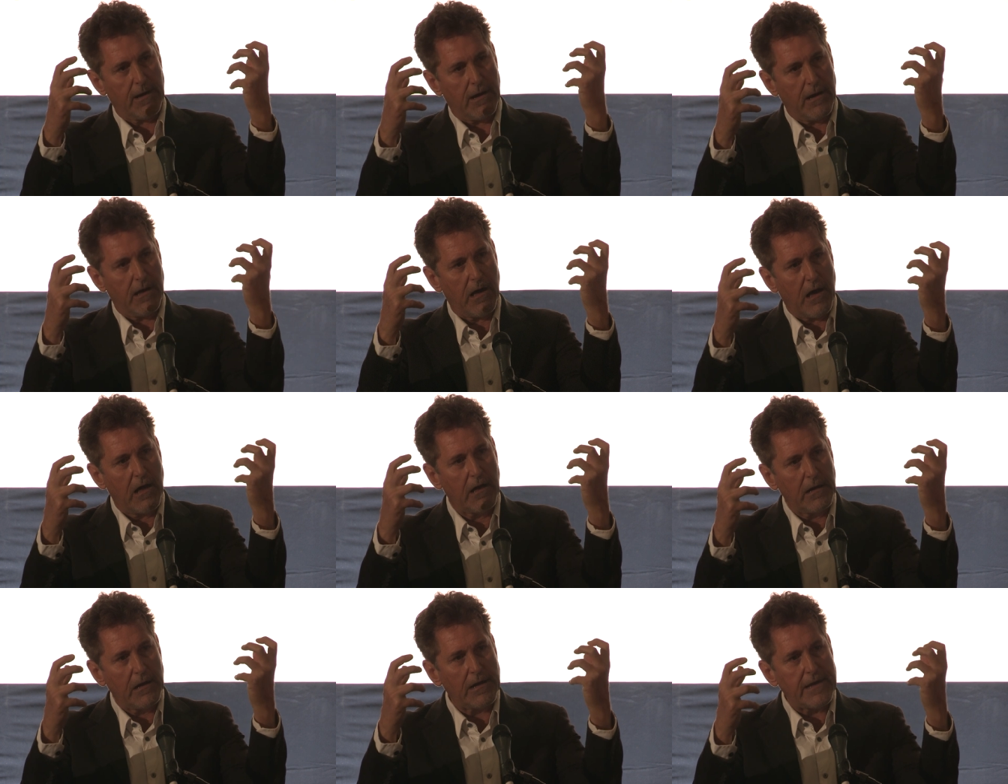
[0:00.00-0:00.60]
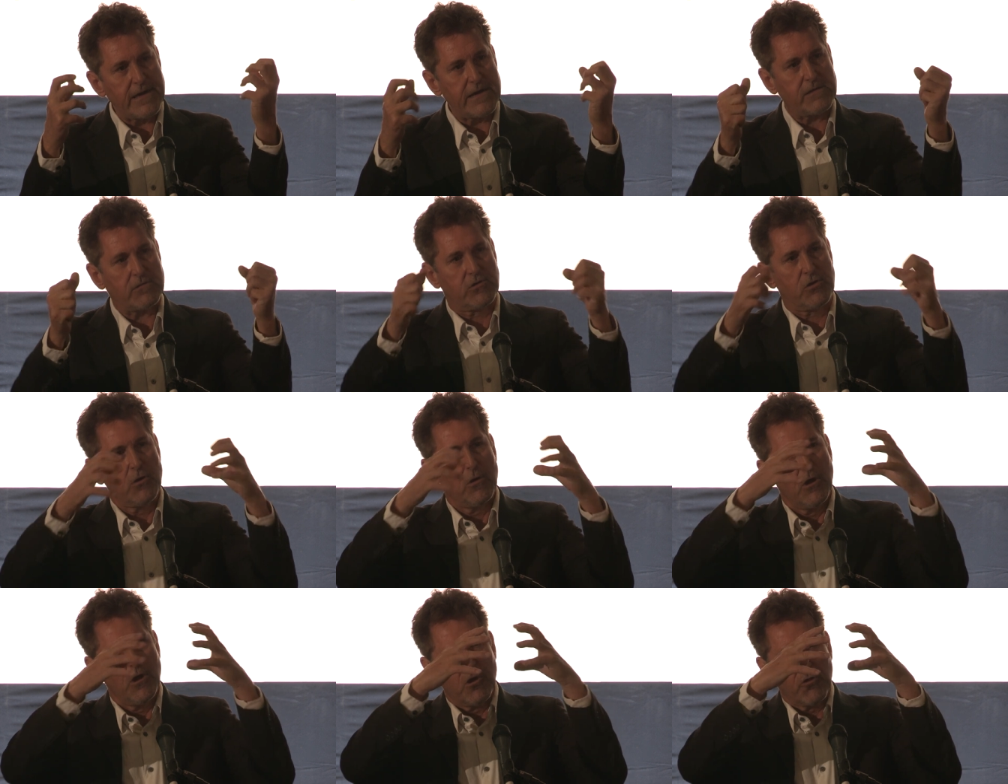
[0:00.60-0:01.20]
uh,
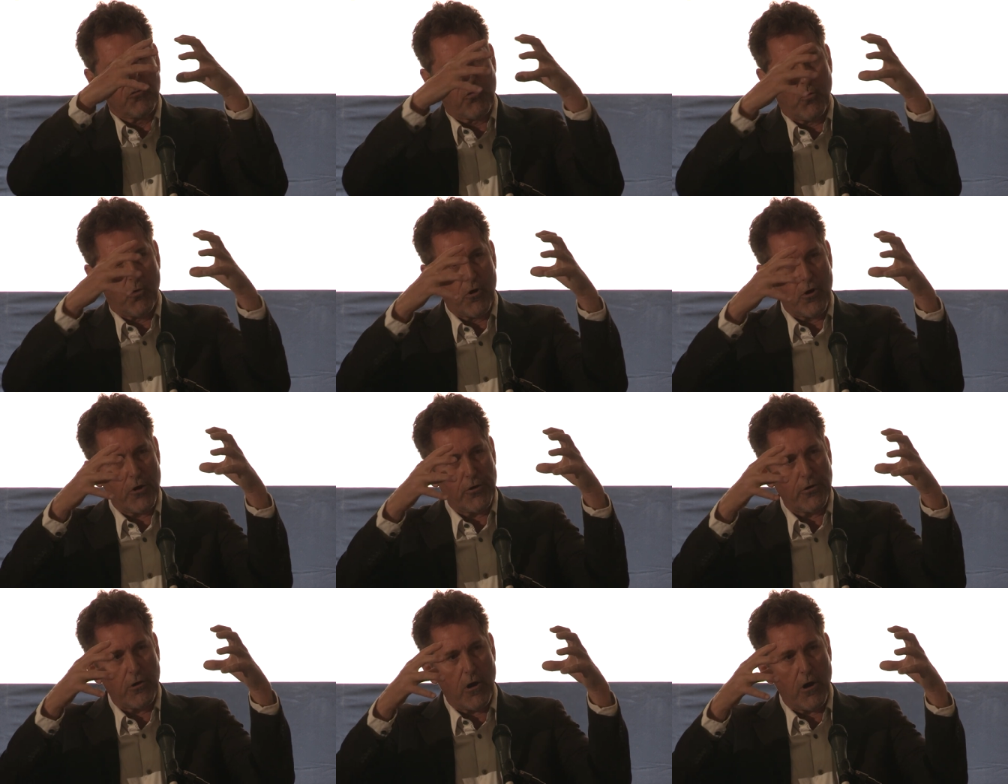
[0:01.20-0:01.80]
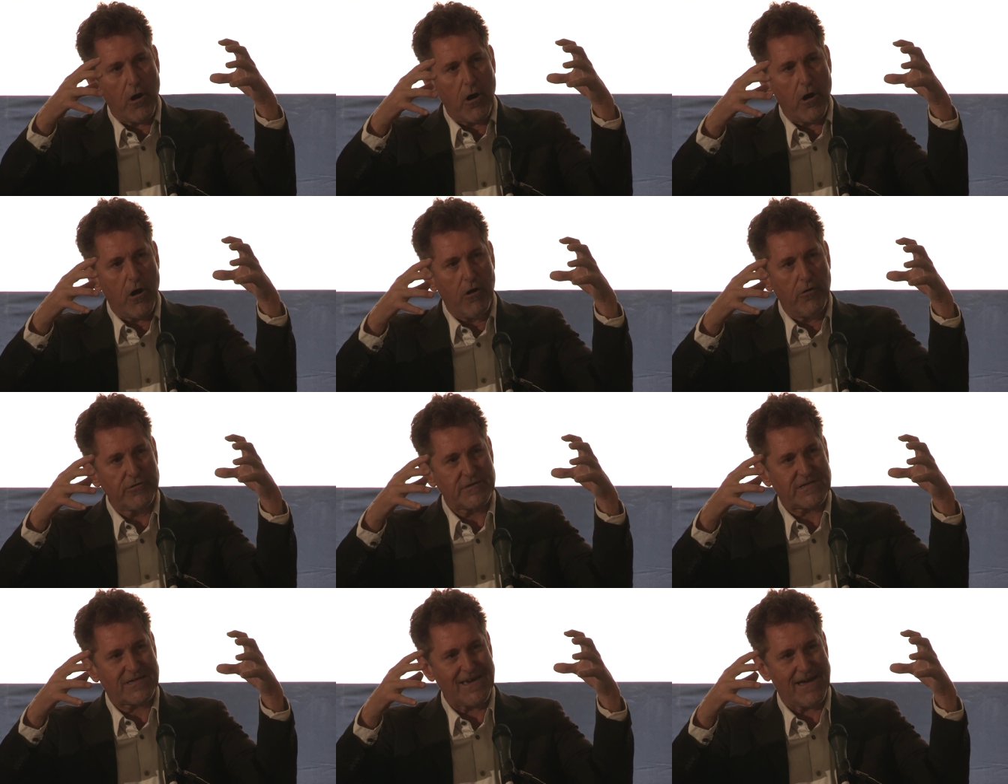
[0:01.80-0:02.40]
elite toward
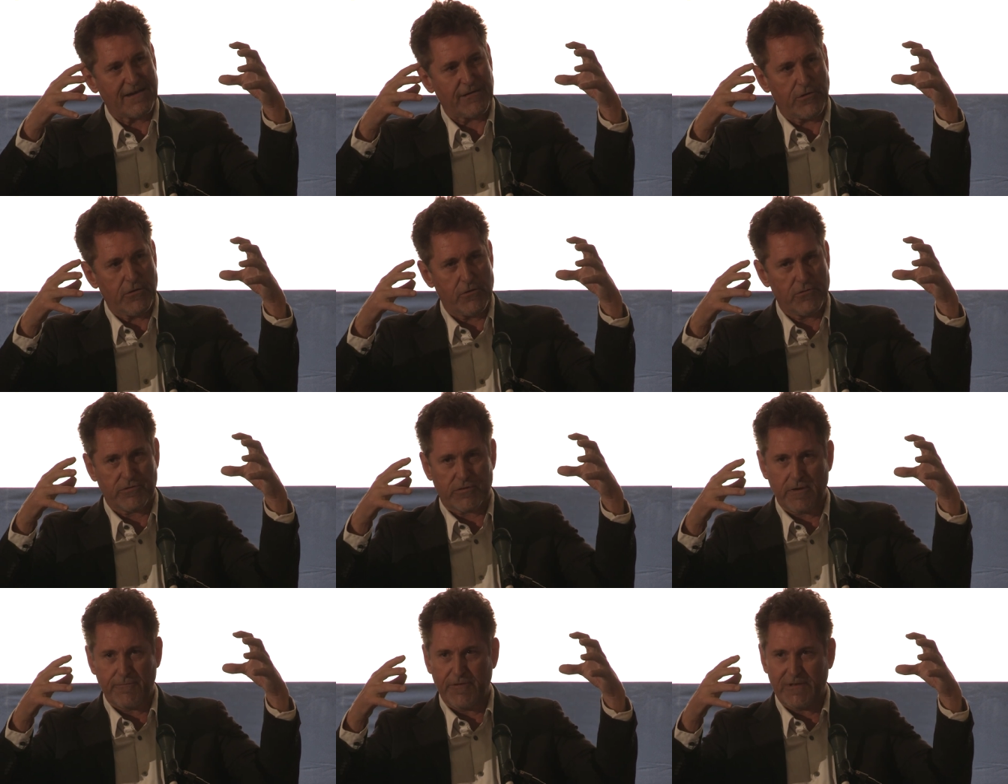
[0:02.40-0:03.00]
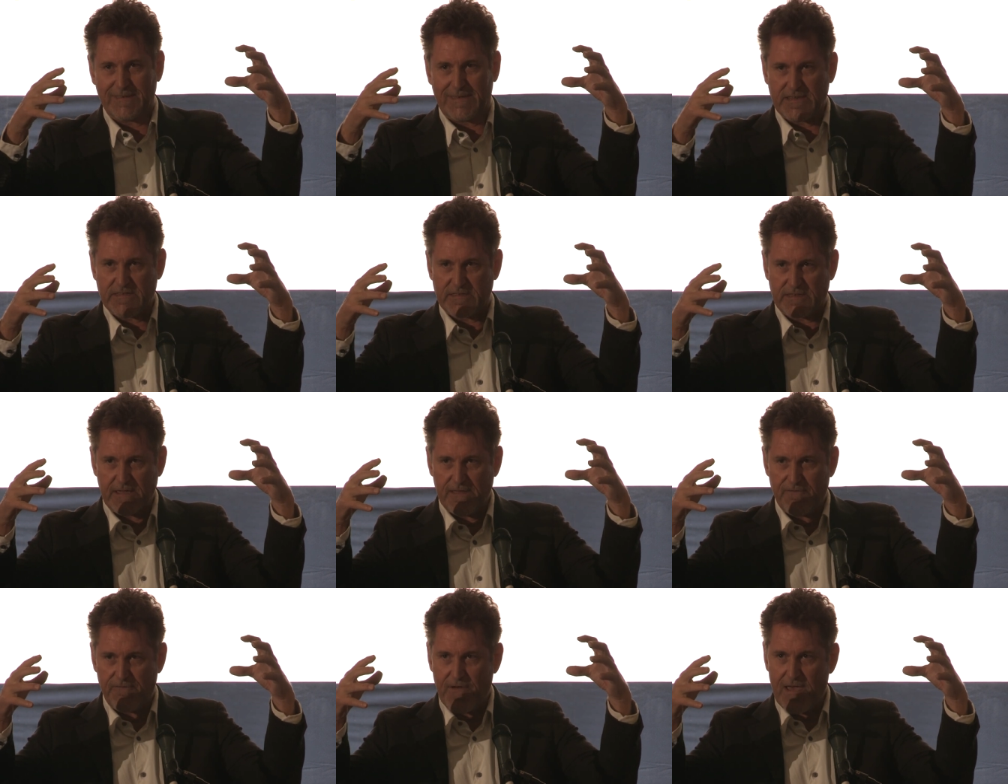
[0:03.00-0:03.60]
all sectors of a
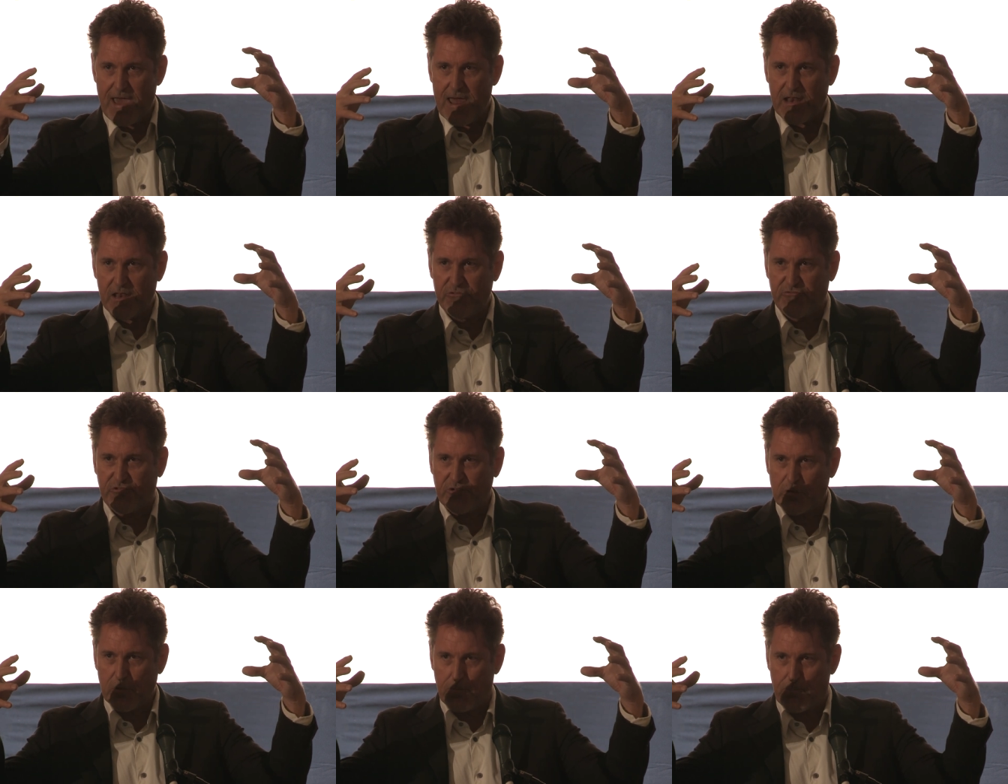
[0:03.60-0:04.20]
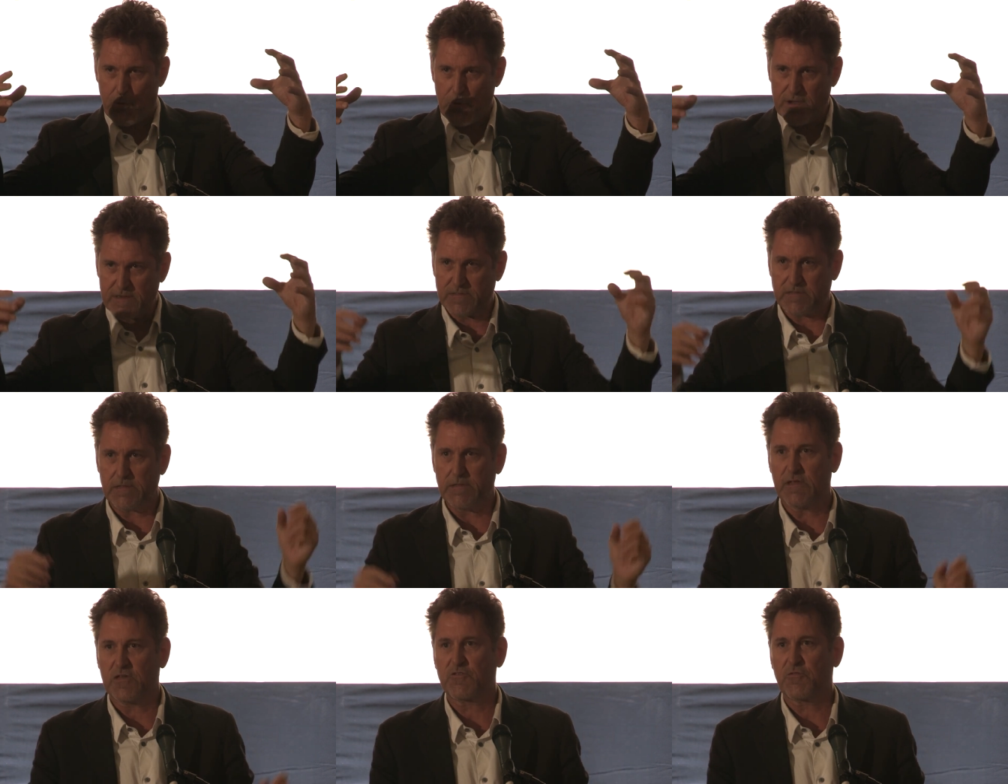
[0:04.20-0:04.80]
disadvantaged and
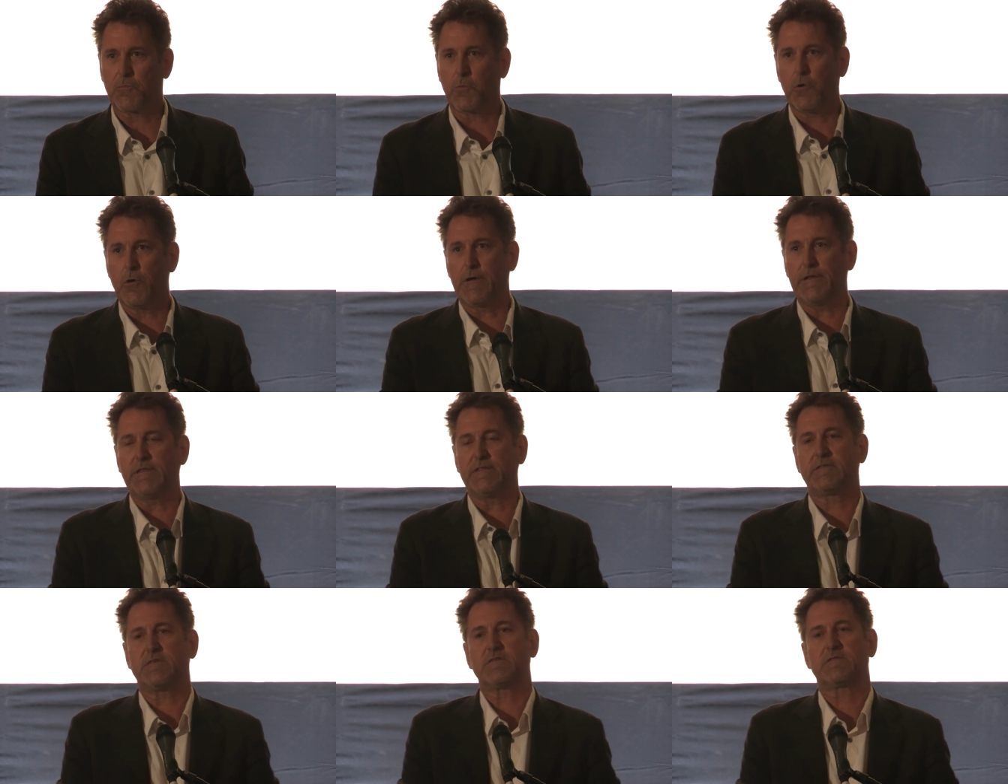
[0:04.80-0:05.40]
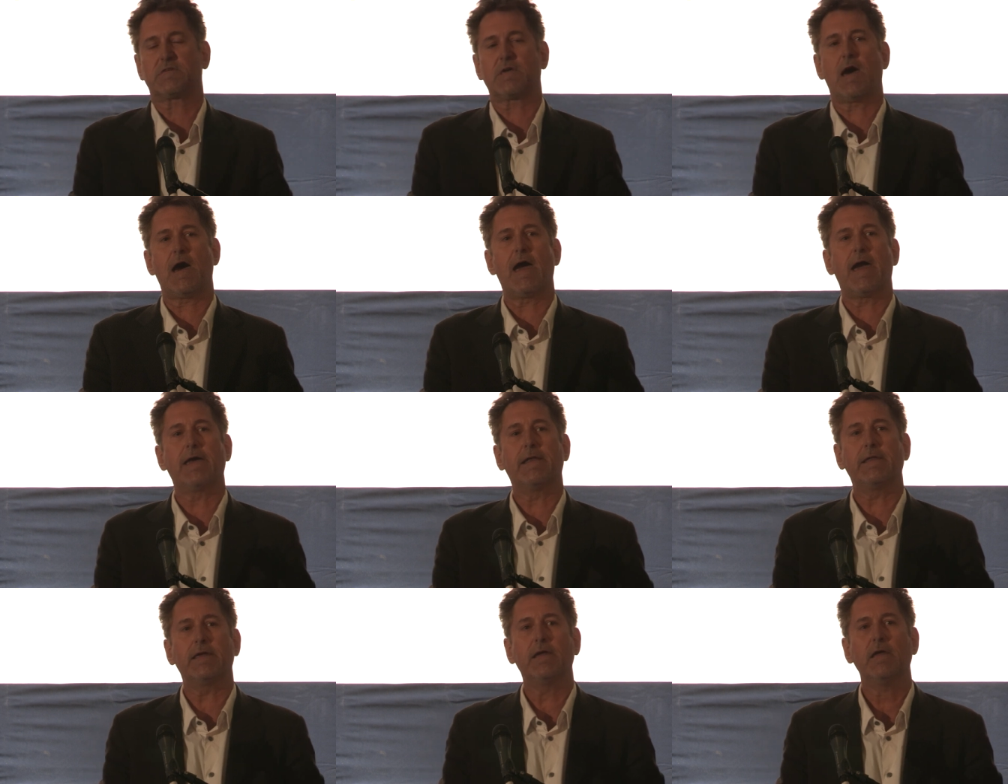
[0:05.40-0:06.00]
oppressed and exploited
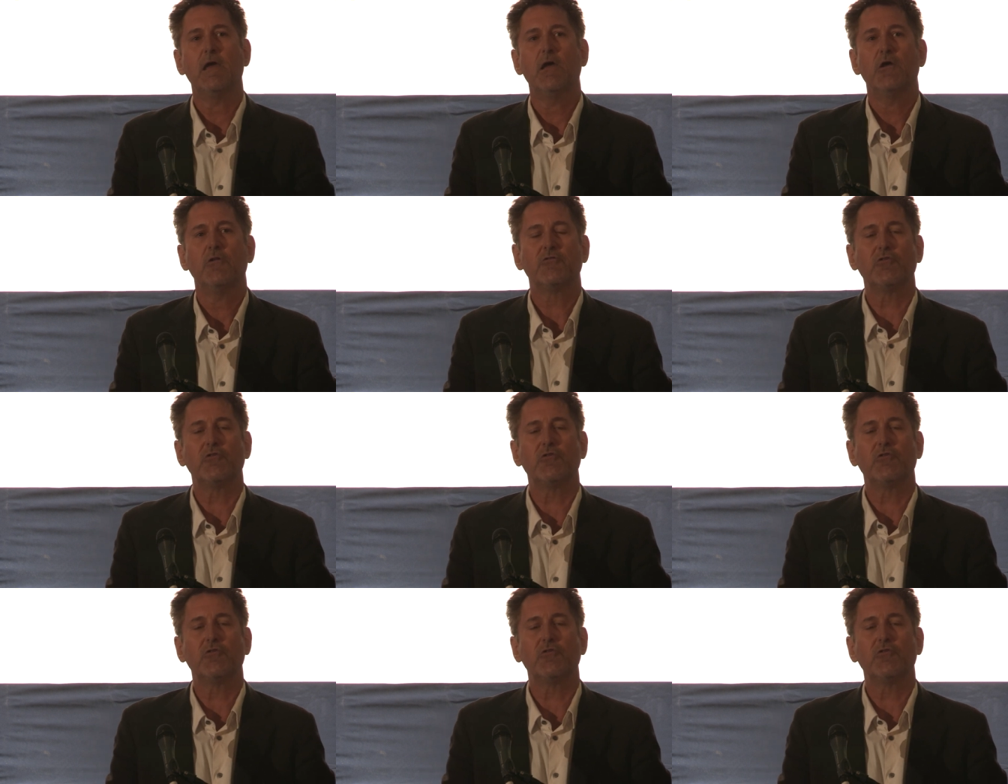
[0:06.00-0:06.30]
society,